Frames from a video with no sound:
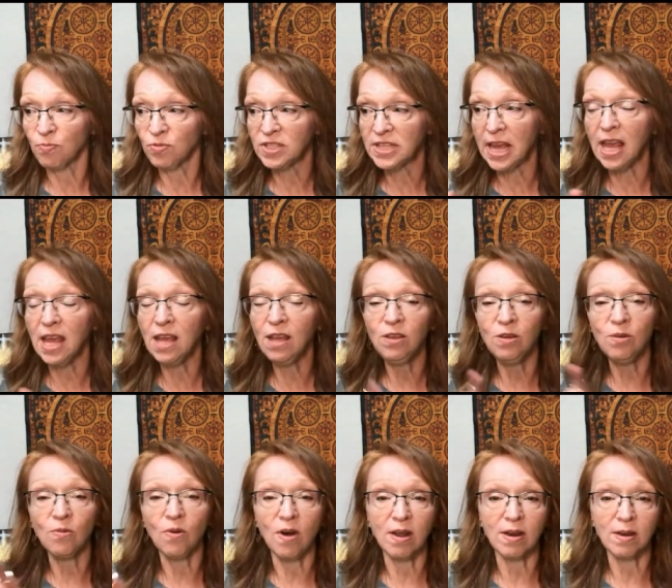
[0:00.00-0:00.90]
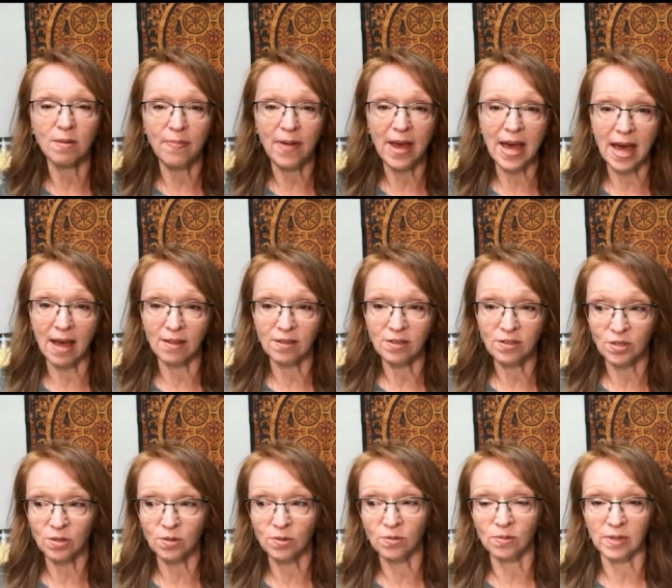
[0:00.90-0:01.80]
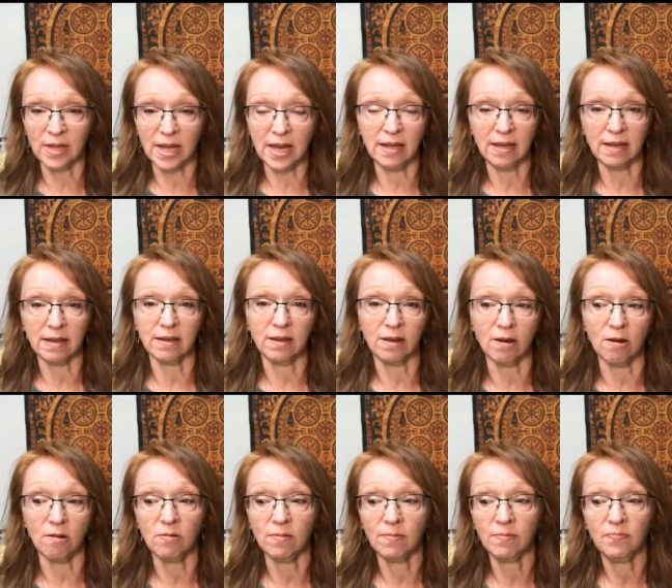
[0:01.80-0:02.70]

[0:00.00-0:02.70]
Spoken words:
take you on a path to letting it go.